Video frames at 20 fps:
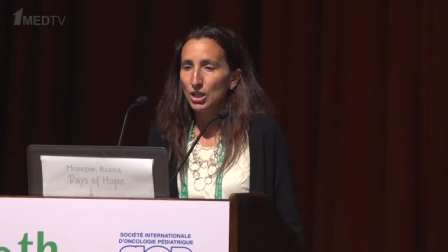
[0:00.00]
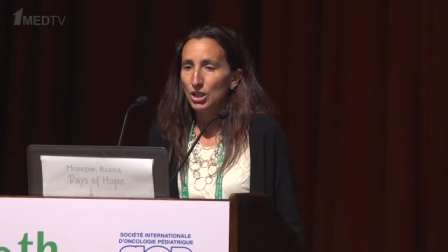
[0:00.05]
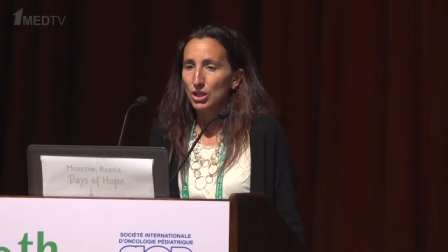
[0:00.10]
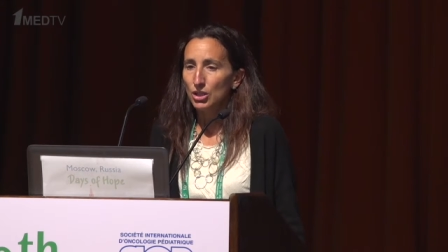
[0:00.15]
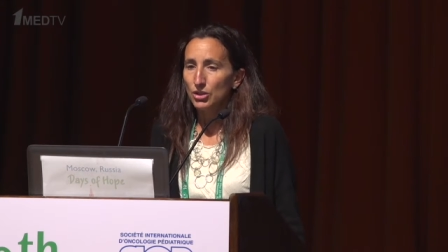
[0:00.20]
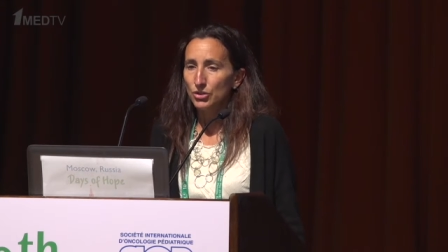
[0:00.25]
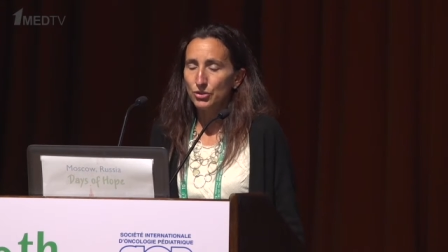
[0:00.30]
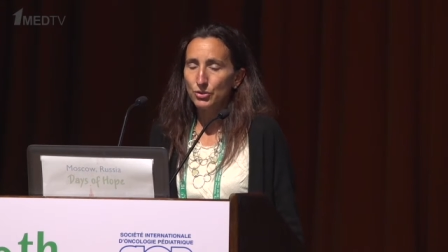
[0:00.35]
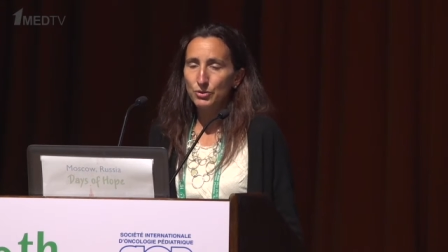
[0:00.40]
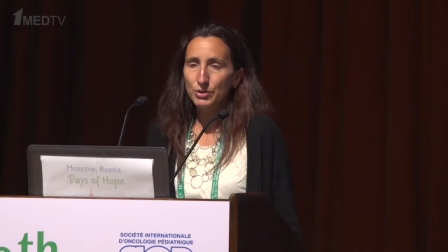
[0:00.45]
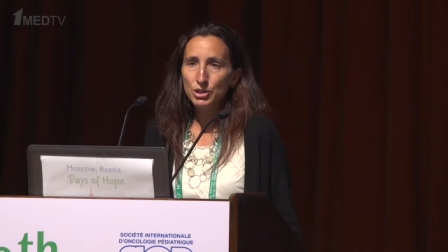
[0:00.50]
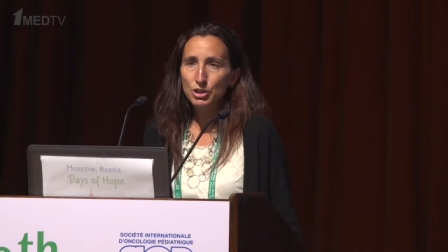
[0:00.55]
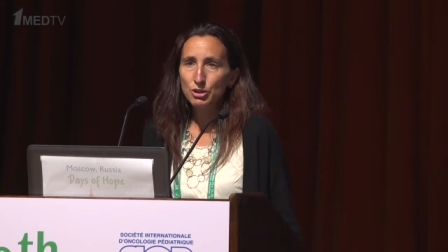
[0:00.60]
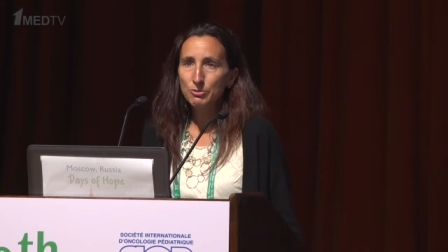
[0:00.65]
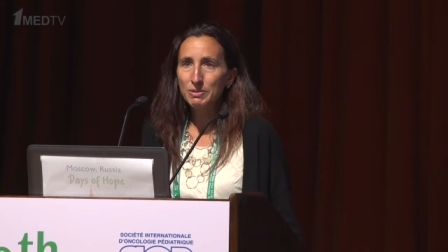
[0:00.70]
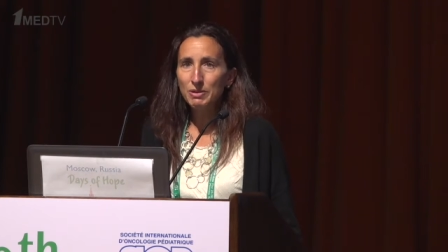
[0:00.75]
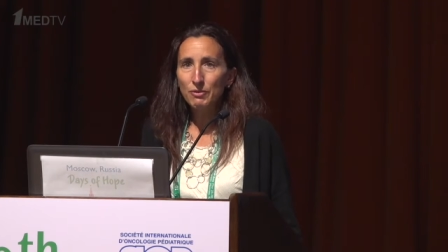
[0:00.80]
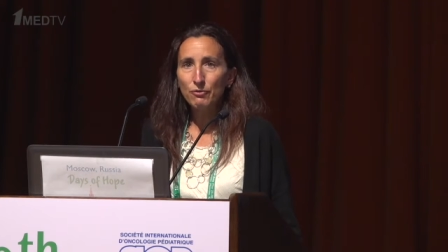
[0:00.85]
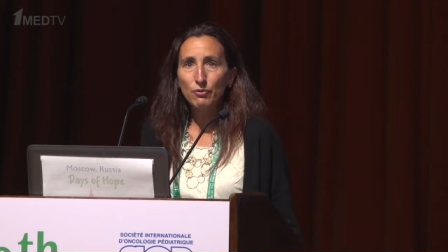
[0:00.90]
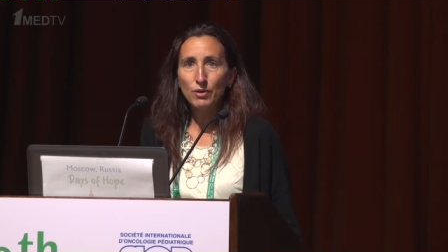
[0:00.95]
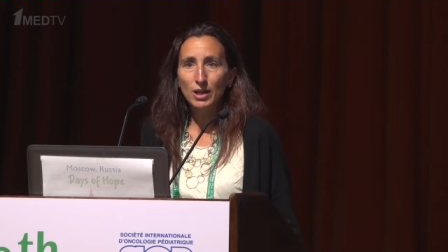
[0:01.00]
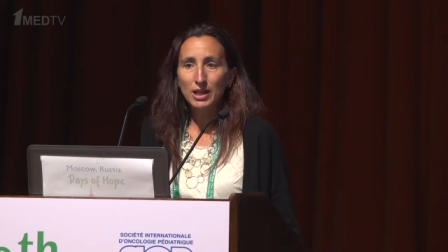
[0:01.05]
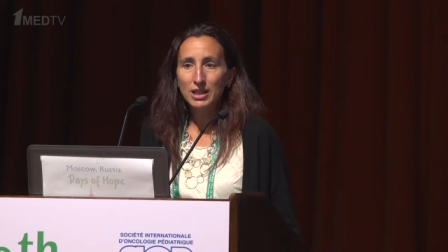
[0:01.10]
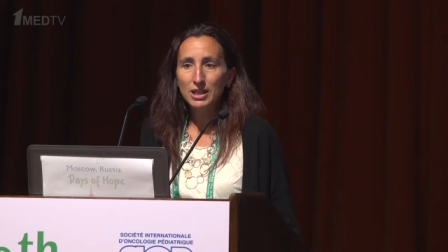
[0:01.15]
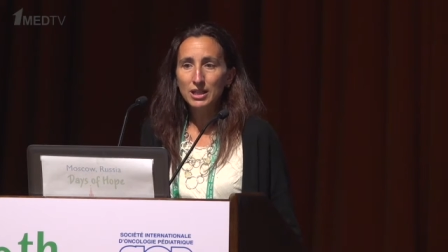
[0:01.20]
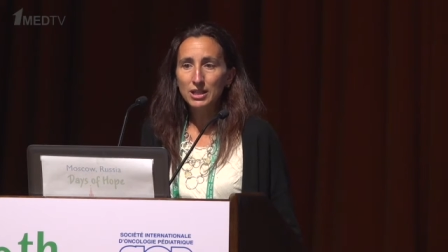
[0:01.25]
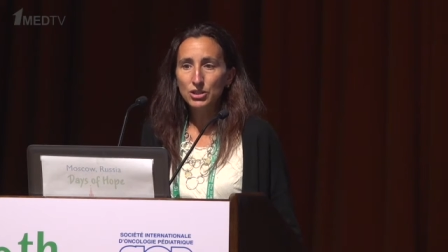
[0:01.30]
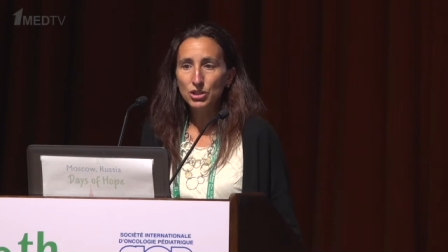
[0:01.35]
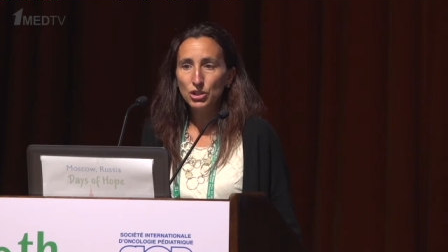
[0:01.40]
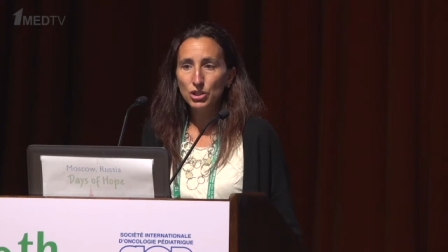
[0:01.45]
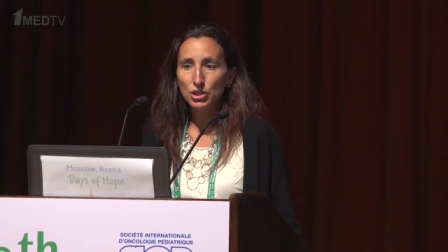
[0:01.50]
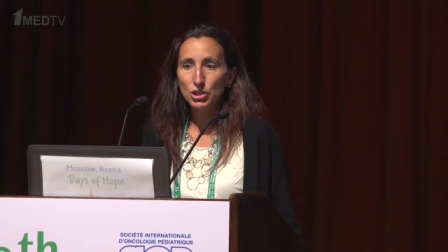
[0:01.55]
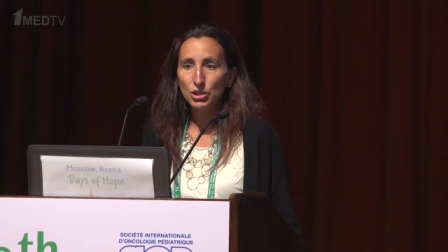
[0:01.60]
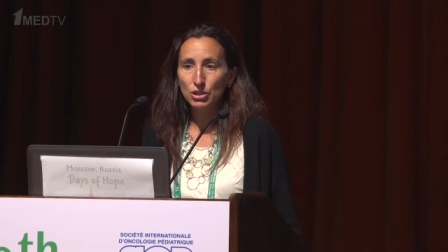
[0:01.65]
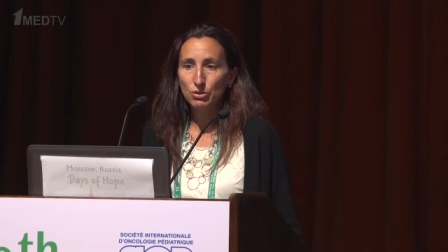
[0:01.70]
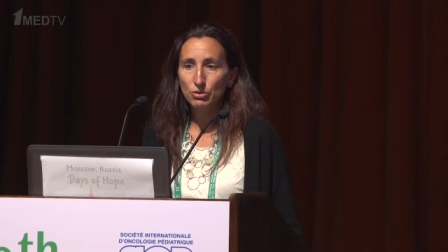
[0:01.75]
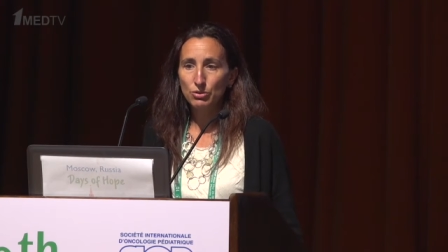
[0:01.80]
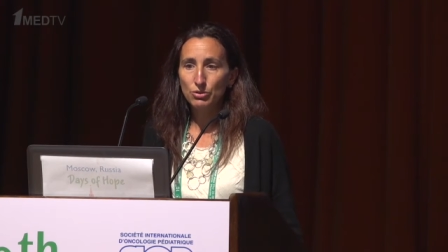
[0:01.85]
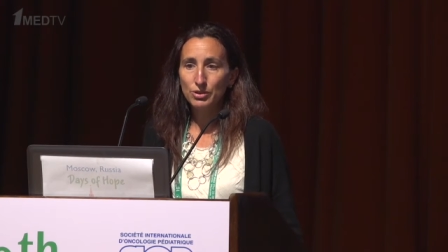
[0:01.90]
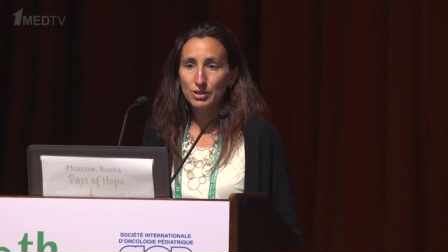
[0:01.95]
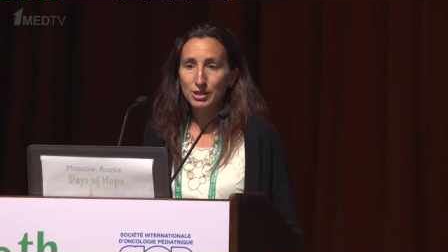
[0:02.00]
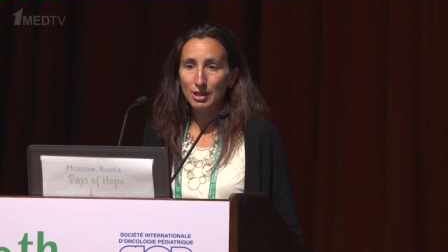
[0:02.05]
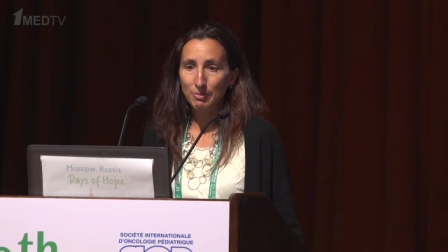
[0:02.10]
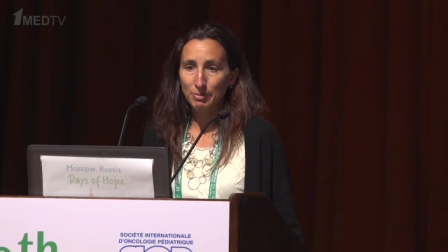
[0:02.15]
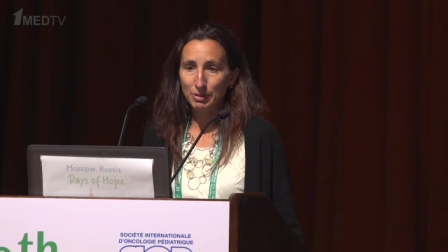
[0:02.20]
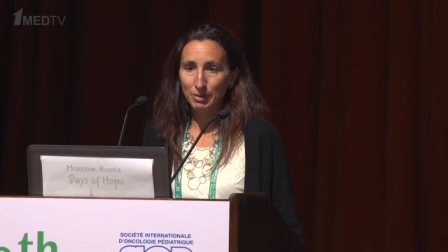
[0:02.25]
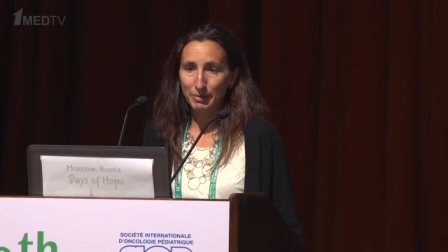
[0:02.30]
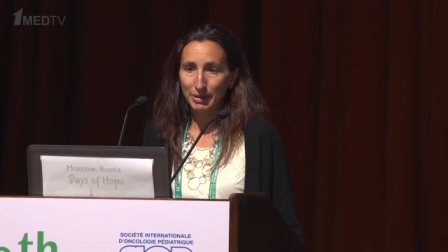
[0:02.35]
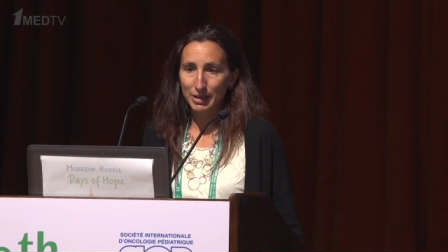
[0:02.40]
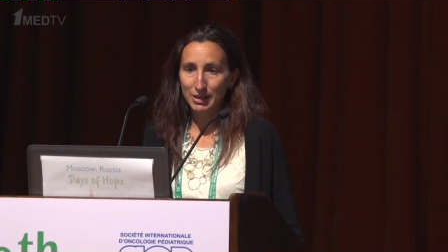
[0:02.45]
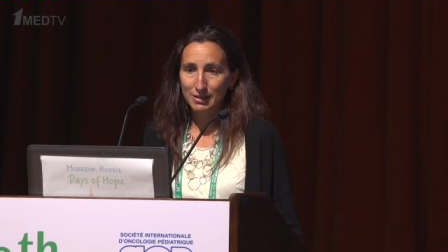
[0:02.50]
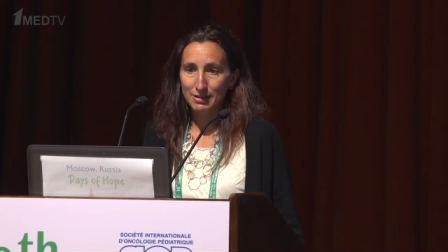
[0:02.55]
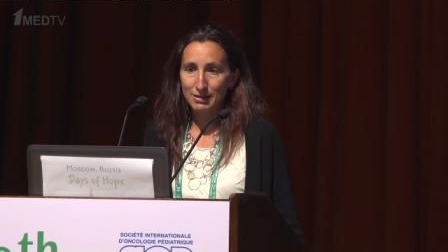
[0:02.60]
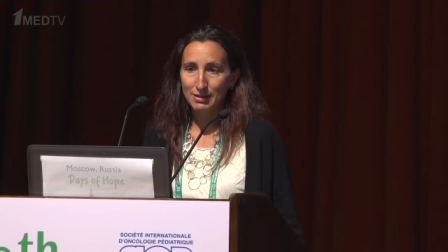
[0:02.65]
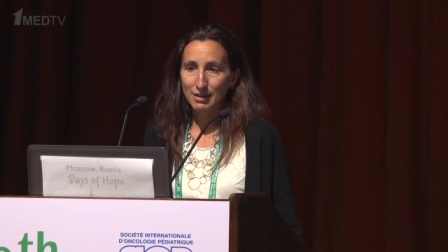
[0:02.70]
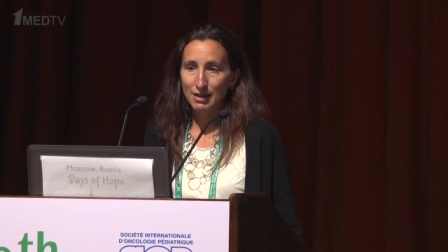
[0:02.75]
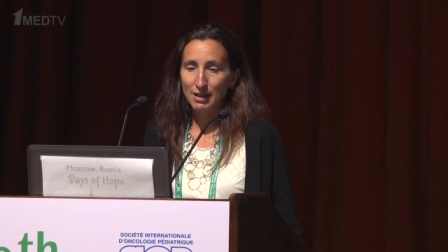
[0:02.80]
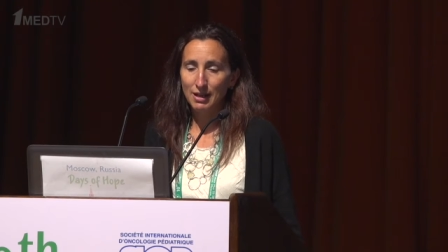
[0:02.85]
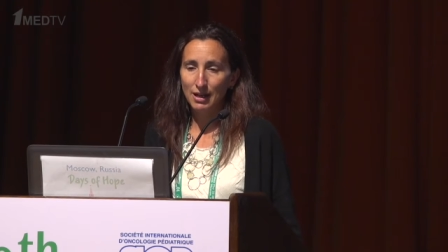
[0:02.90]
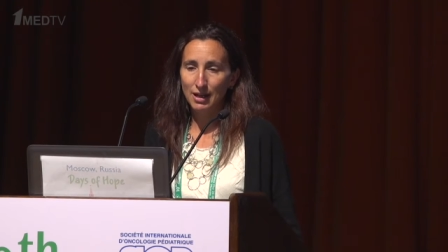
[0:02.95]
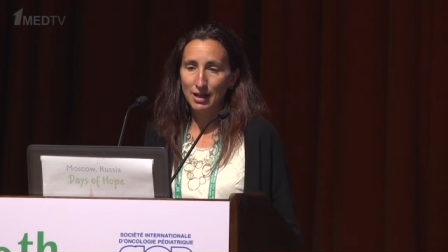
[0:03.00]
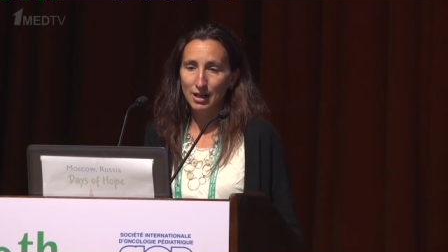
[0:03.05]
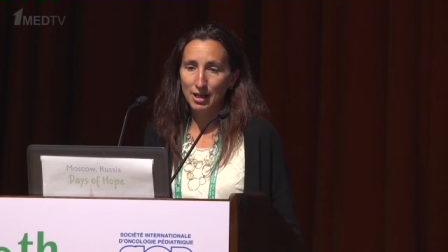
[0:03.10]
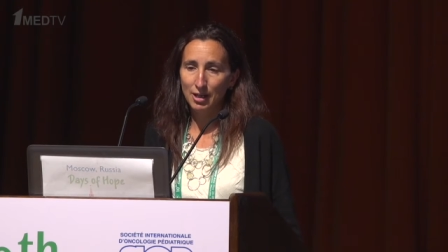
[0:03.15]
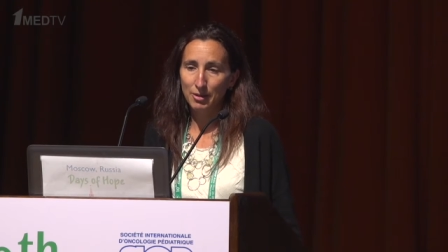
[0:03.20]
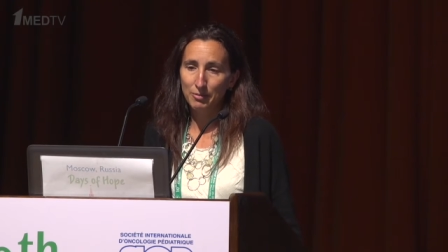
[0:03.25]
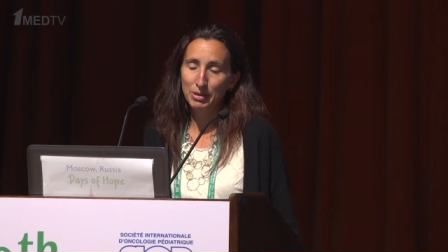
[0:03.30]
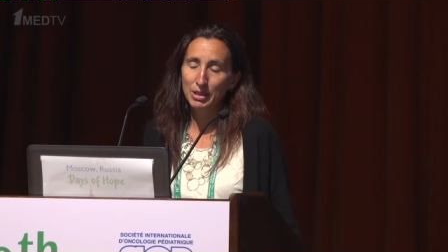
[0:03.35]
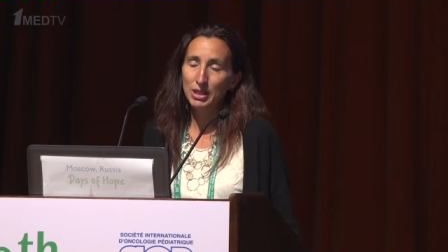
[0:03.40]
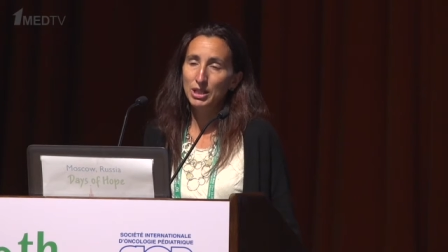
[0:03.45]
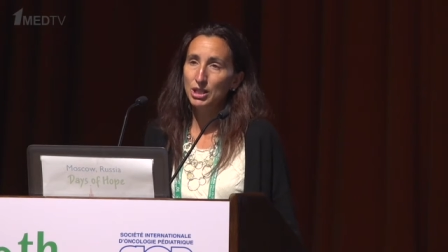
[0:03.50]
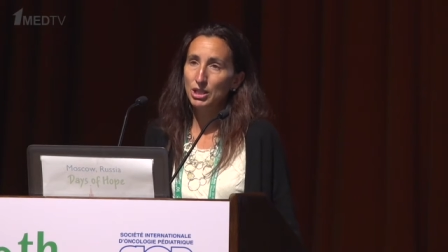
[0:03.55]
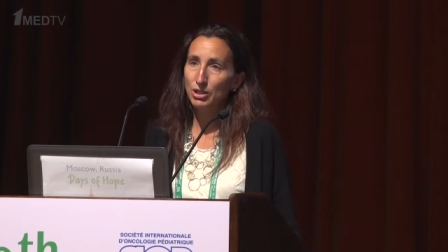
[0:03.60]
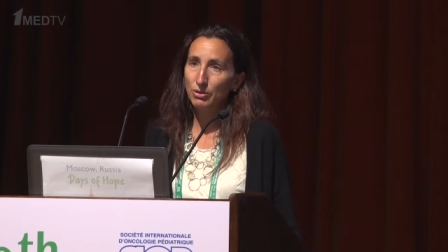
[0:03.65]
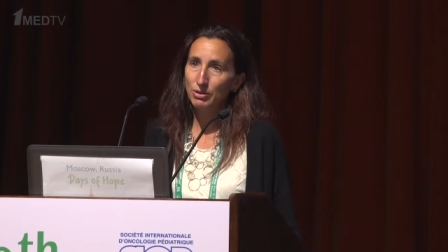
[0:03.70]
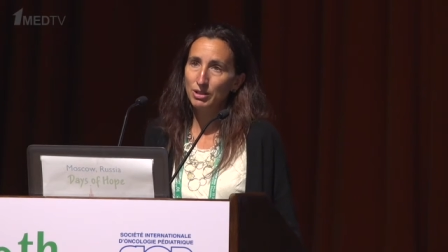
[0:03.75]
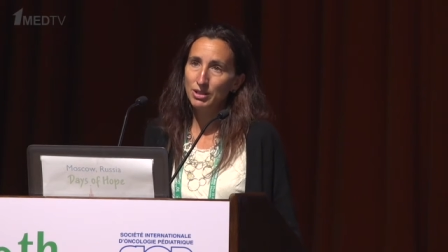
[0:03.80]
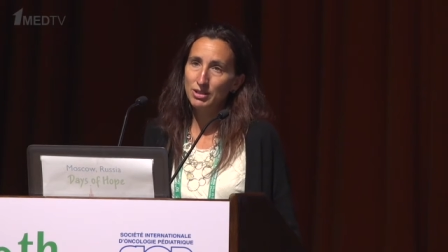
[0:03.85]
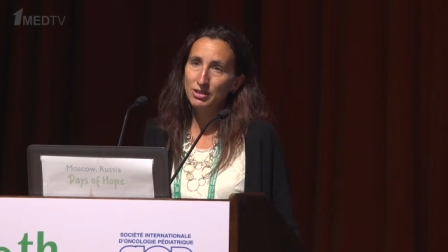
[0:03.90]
So in terms of ready-to-use supplements, this